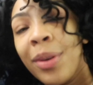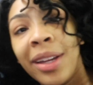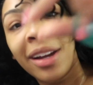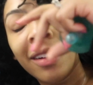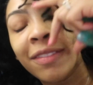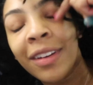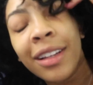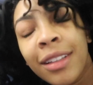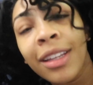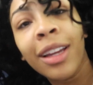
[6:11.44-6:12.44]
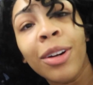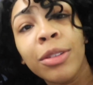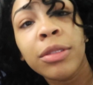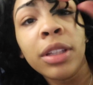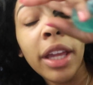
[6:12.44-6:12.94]
We are finally
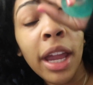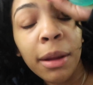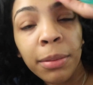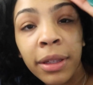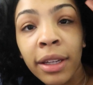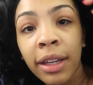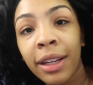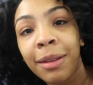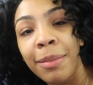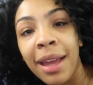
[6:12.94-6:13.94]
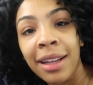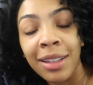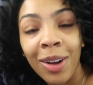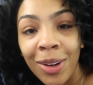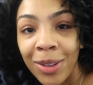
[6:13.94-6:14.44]
on the airplane, headed back
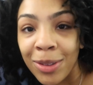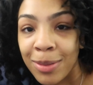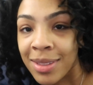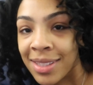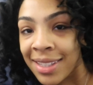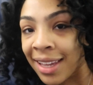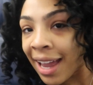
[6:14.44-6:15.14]
home to